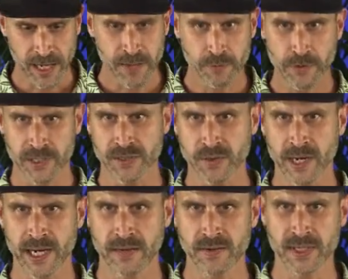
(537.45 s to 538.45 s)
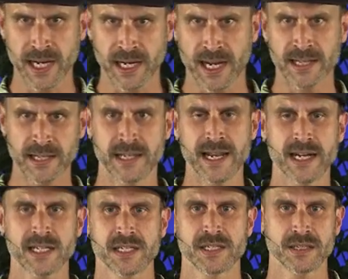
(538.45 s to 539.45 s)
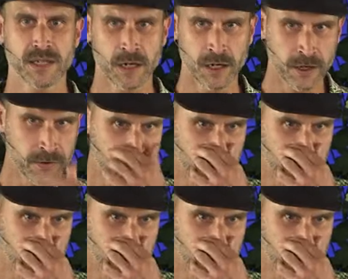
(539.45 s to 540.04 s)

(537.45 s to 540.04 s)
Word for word: hemp was great. It was like at the nexus of,